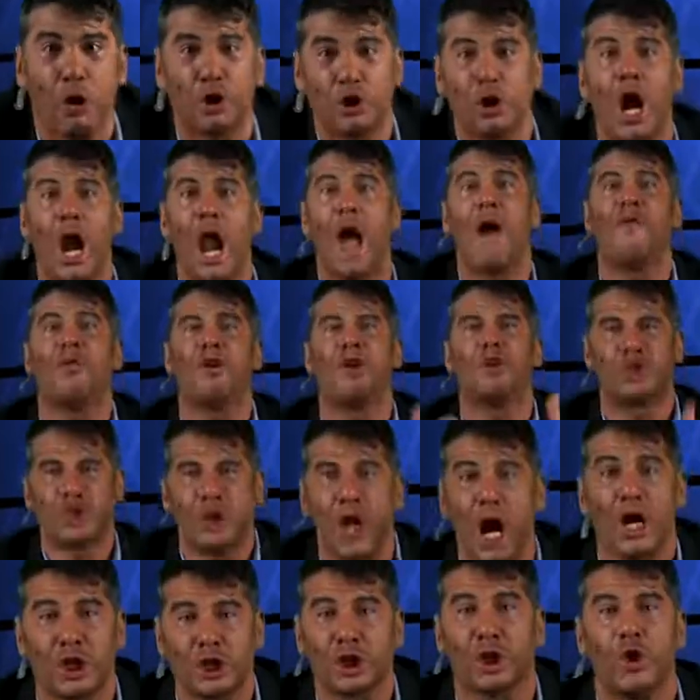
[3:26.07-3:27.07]
We're trying to have a
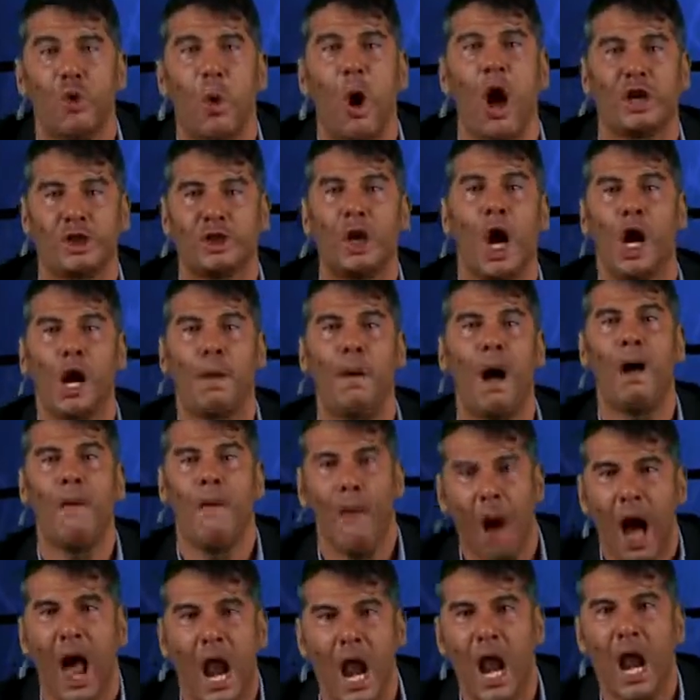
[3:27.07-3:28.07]
discussion, you want to talk about
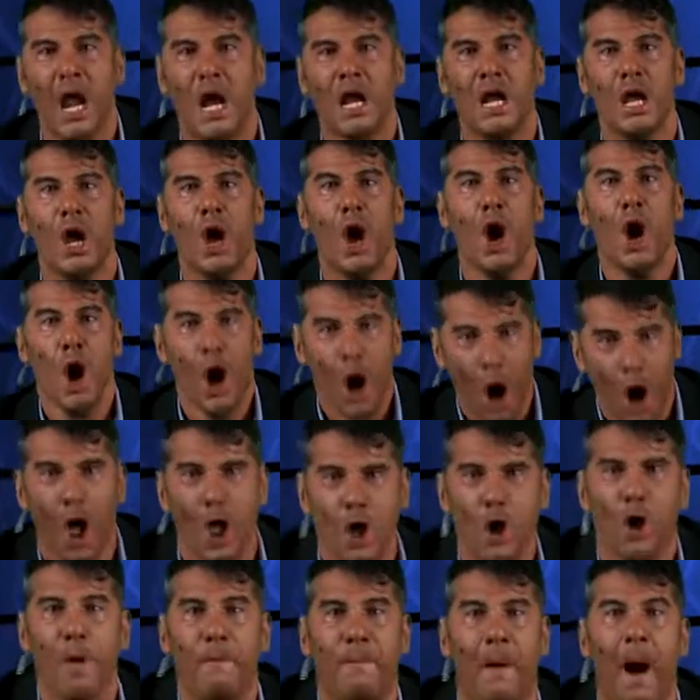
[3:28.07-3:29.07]
money!
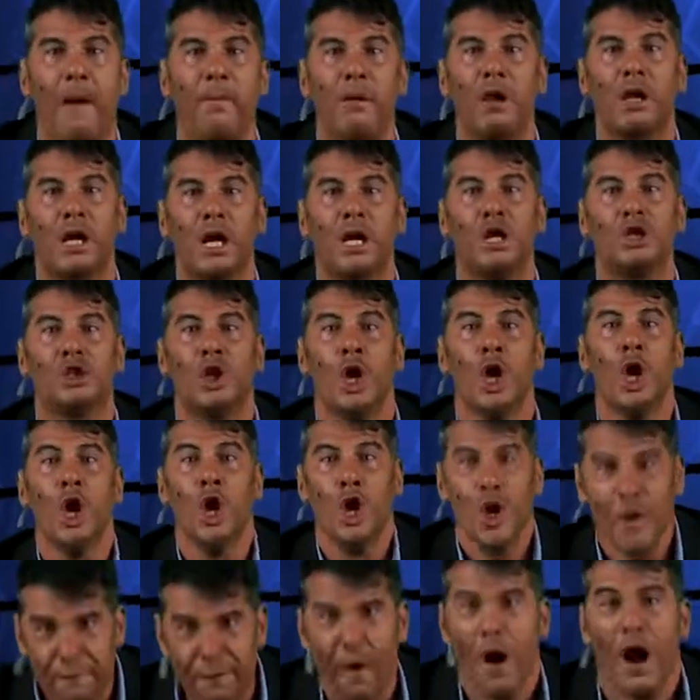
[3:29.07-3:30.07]
All you Republicans,
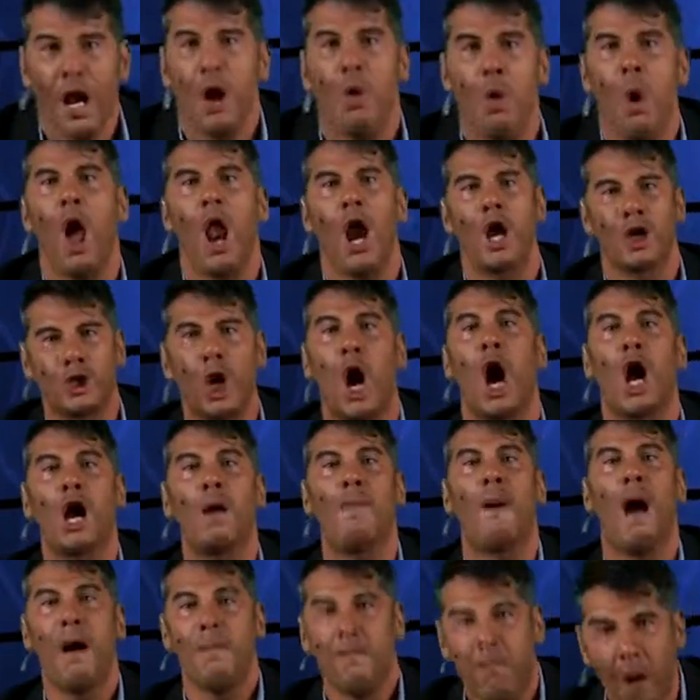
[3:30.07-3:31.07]
you fucking want to talk
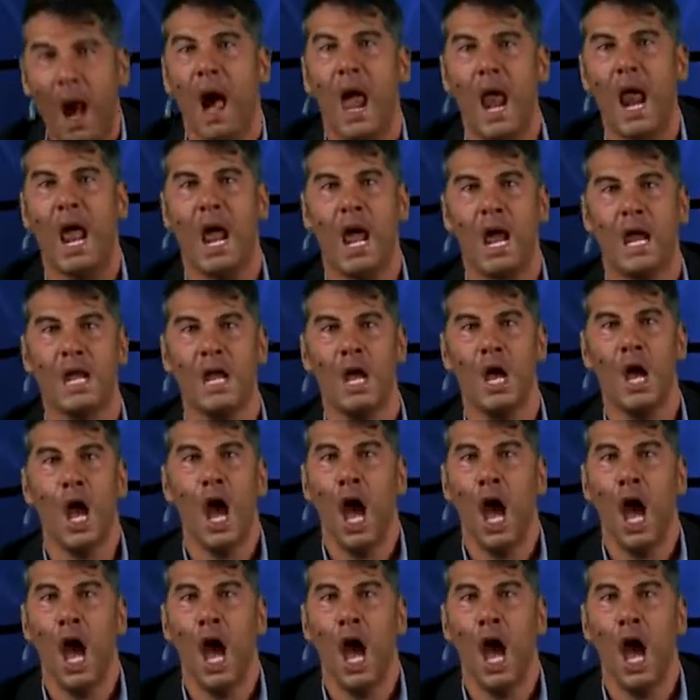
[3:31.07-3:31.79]
about money!